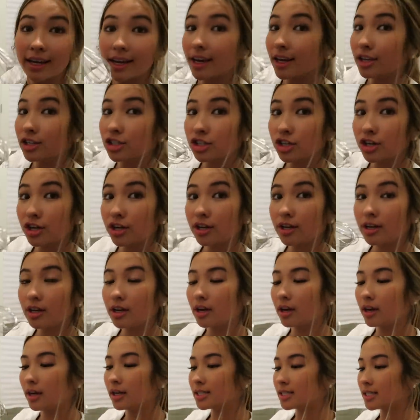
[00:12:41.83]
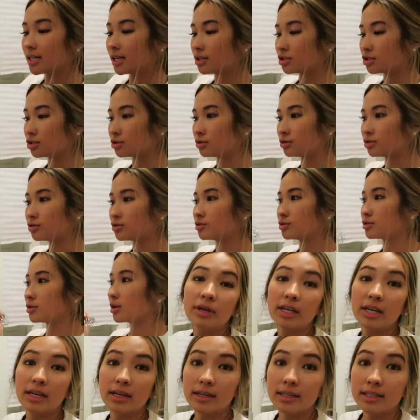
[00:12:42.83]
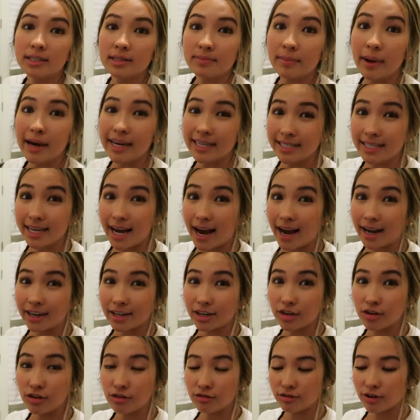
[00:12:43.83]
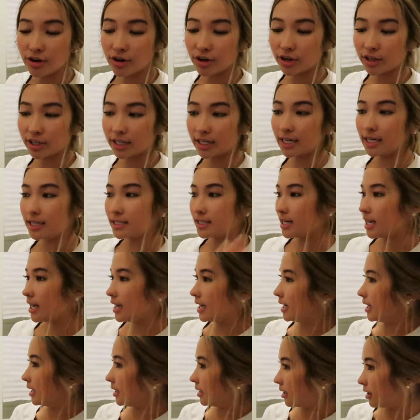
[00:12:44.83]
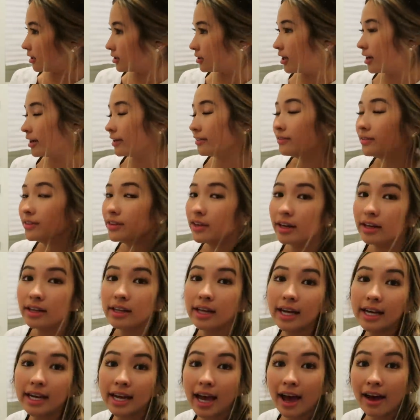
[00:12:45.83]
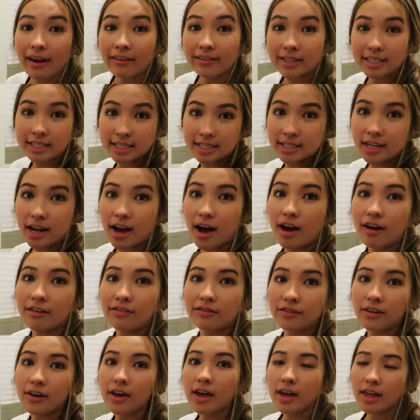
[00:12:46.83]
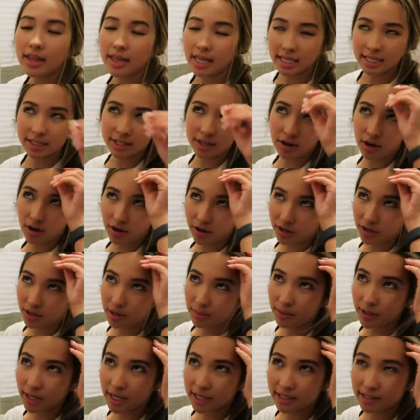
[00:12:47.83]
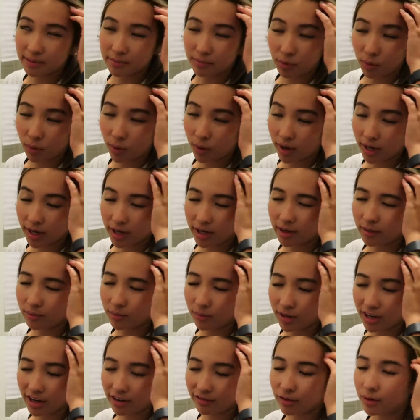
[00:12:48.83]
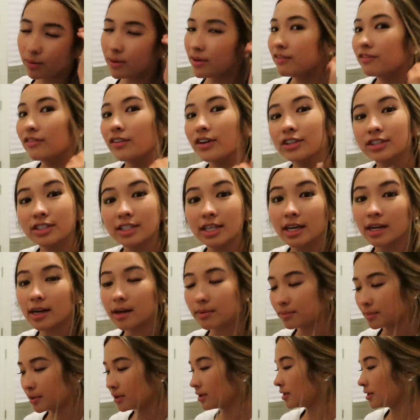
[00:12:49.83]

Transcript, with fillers: kitchen essentials because my dad and Uva are gonna take a lot of the like heavy stuff, things that aren't gonna be as important whenever we first get up